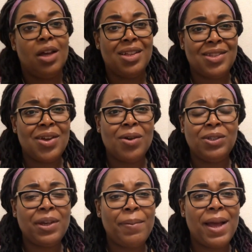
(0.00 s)
So
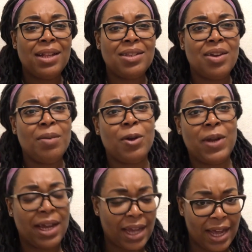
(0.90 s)
Japan, sorry about
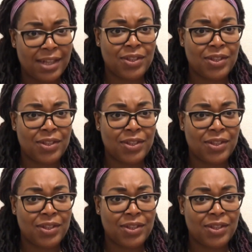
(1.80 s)
that, guys.